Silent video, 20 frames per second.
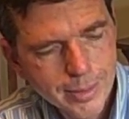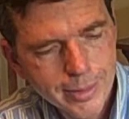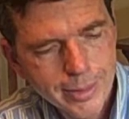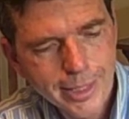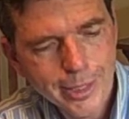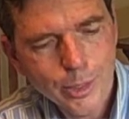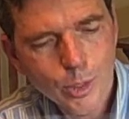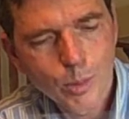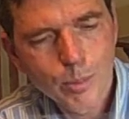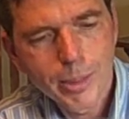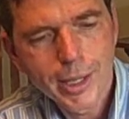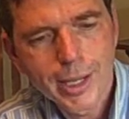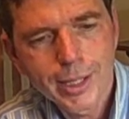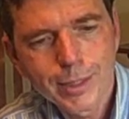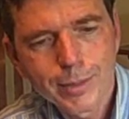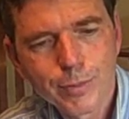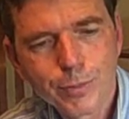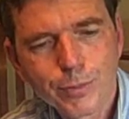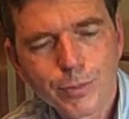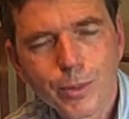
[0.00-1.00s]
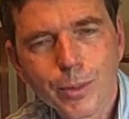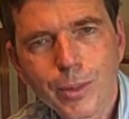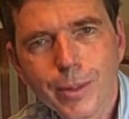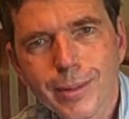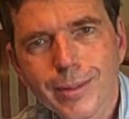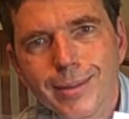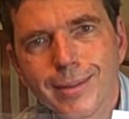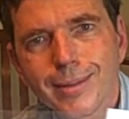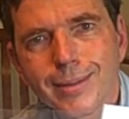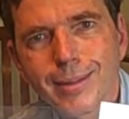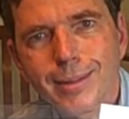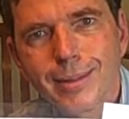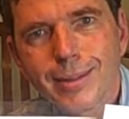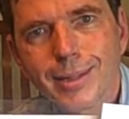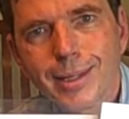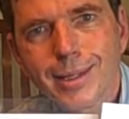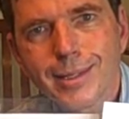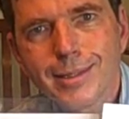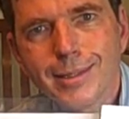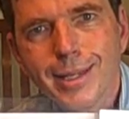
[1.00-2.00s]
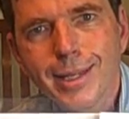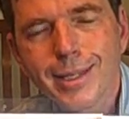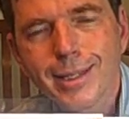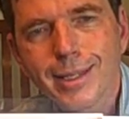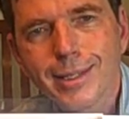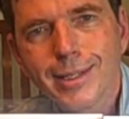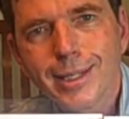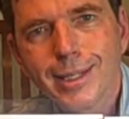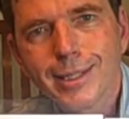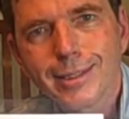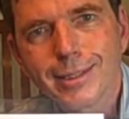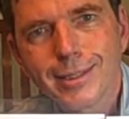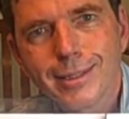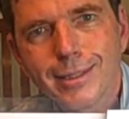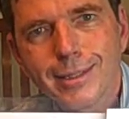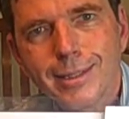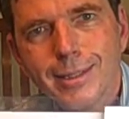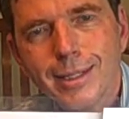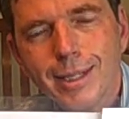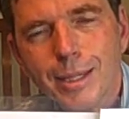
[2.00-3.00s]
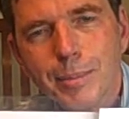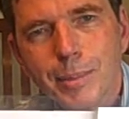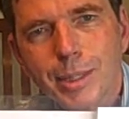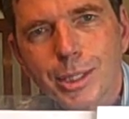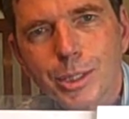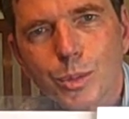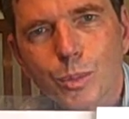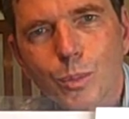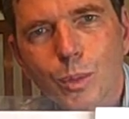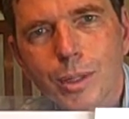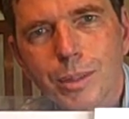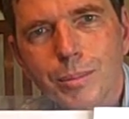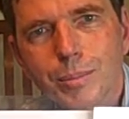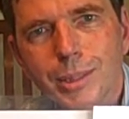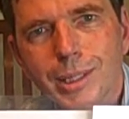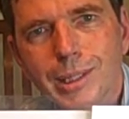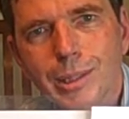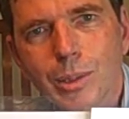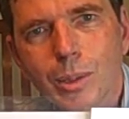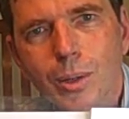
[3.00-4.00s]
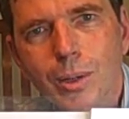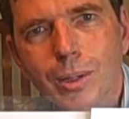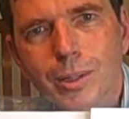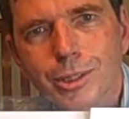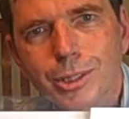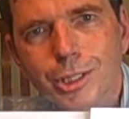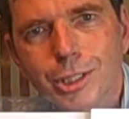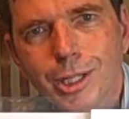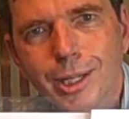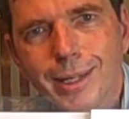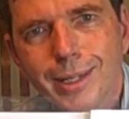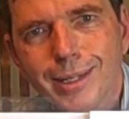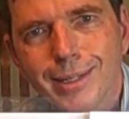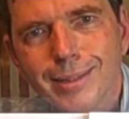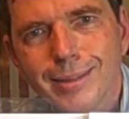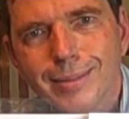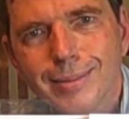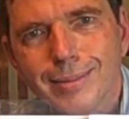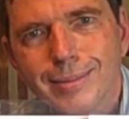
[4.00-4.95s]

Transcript: They go back and forth. They stay connected. It makes one big long chain.